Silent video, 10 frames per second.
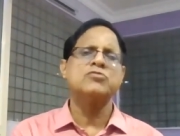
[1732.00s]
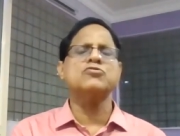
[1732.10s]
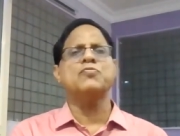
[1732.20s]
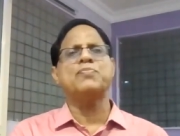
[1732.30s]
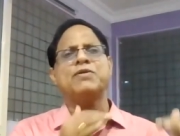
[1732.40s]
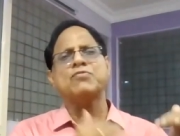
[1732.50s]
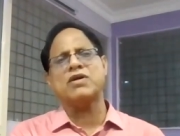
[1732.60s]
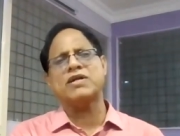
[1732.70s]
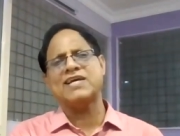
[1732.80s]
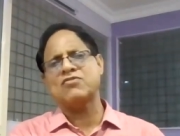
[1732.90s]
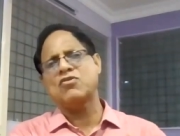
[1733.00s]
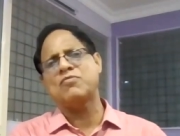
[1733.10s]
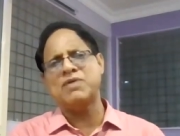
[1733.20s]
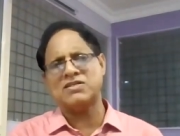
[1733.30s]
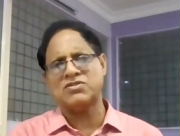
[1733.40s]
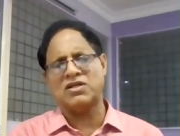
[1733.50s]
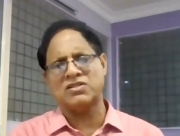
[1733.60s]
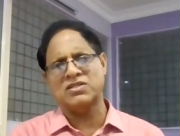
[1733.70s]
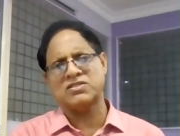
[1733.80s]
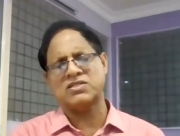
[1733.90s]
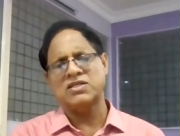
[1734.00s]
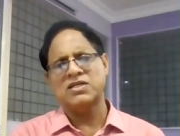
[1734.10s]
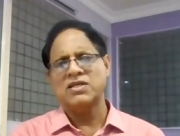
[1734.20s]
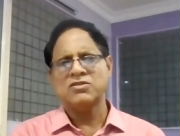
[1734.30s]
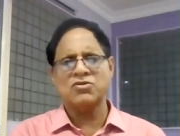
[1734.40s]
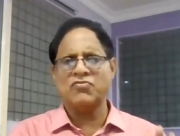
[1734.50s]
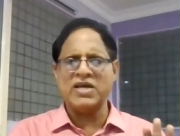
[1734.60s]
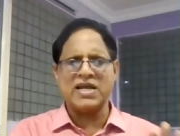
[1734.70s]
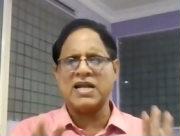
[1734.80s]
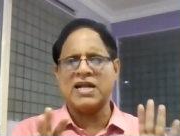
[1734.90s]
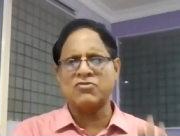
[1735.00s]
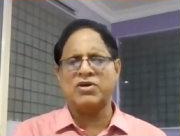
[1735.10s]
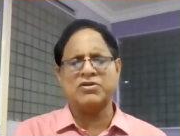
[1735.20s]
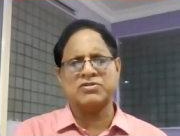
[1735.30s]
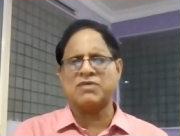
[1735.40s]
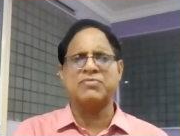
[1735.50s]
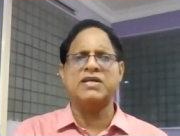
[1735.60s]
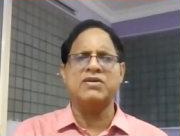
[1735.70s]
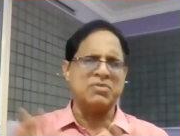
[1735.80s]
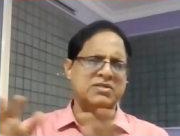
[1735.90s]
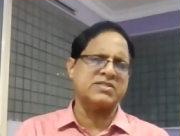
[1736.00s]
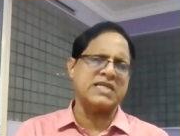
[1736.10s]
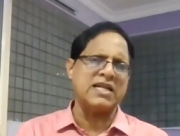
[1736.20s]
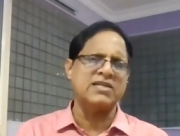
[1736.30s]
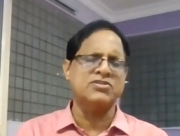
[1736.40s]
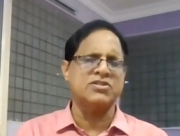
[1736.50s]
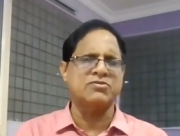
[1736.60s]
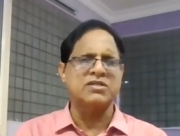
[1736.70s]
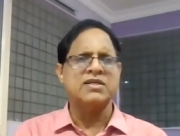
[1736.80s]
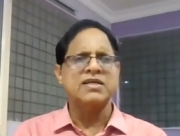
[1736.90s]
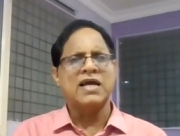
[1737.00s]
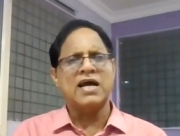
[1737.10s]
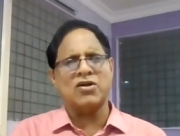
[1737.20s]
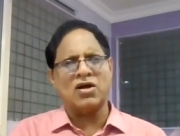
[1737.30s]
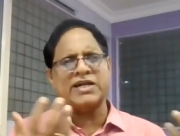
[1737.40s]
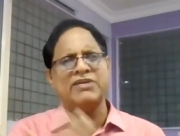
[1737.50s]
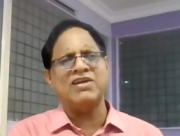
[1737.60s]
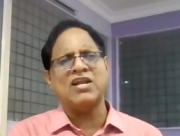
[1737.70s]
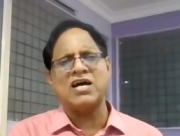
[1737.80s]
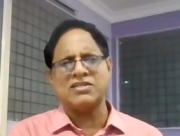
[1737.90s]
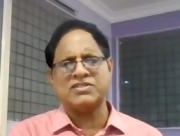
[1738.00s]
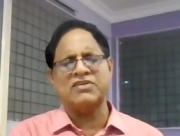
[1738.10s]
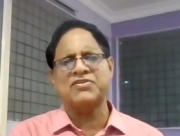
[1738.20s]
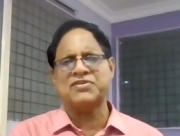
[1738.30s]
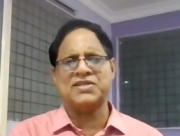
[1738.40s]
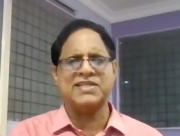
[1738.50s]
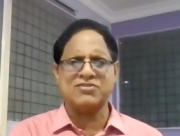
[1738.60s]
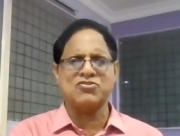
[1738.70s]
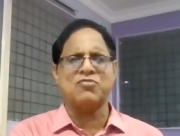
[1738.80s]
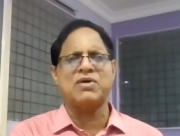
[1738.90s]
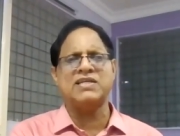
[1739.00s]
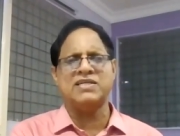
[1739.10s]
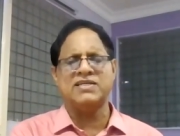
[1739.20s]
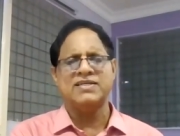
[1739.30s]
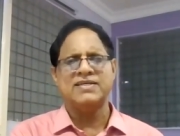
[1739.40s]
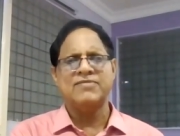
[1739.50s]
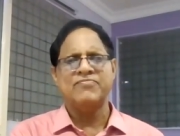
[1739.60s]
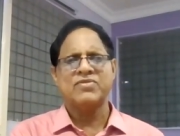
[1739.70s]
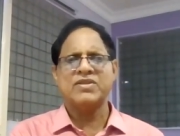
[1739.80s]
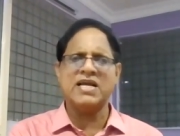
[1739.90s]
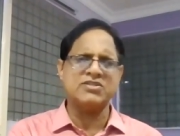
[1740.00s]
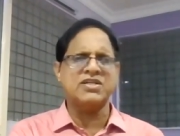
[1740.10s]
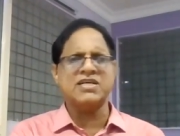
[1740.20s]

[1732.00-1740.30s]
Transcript: The Supreme Court can go based on this. So we are not going to, somebody must challenge it. And already we lost everything. There is no money. Nation